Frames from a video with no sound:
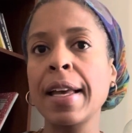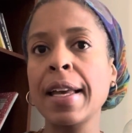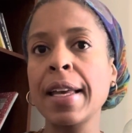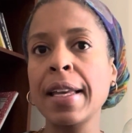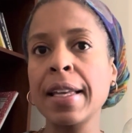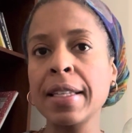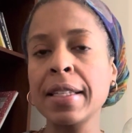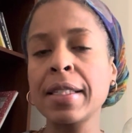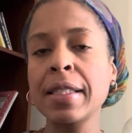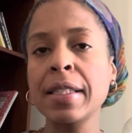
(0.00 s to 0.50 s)

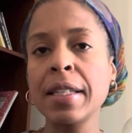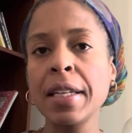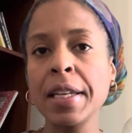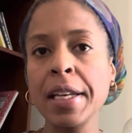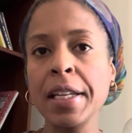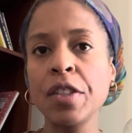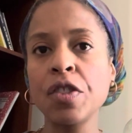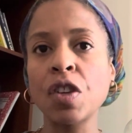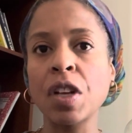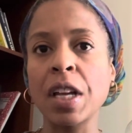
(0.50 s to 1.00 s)
his
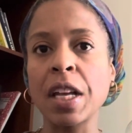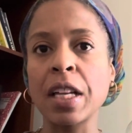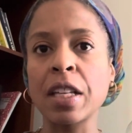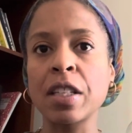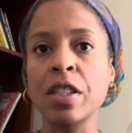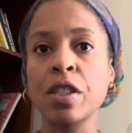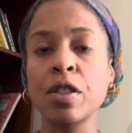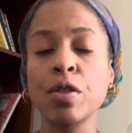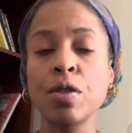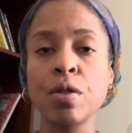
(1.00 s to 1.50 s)

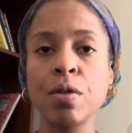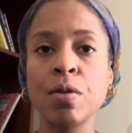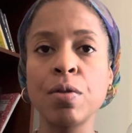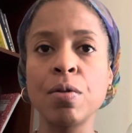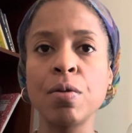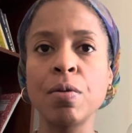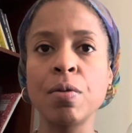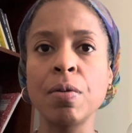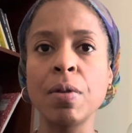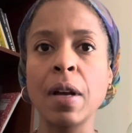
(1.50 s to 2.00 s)
teachings
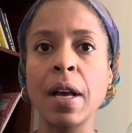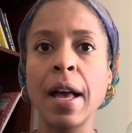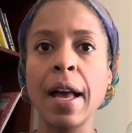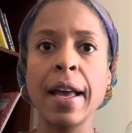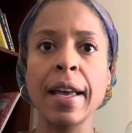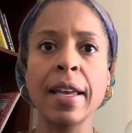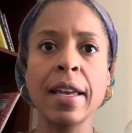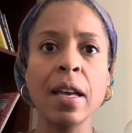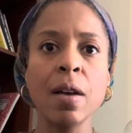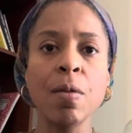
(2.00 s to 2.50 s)
to
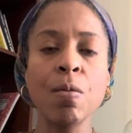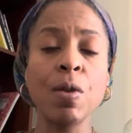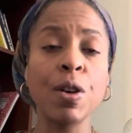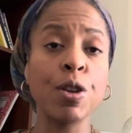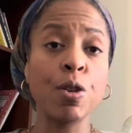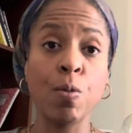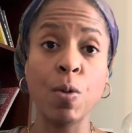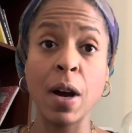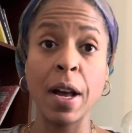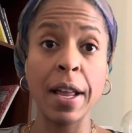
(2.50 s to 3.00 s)
get what
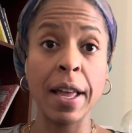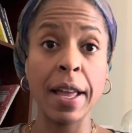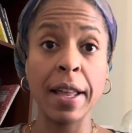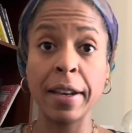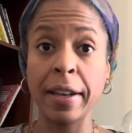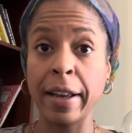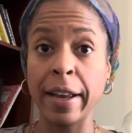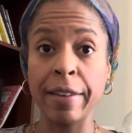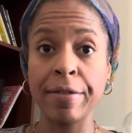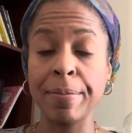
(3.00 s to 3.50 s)
you want
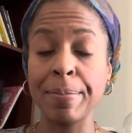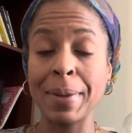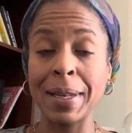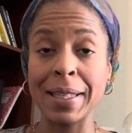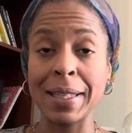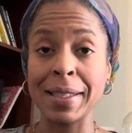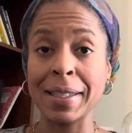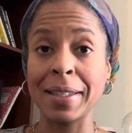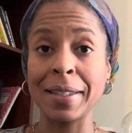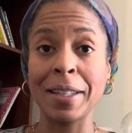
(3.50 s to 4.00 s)
in life,
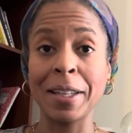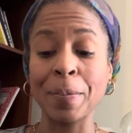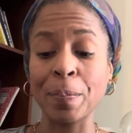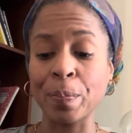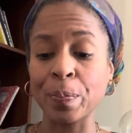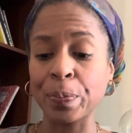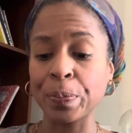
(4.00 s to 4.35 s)
basically.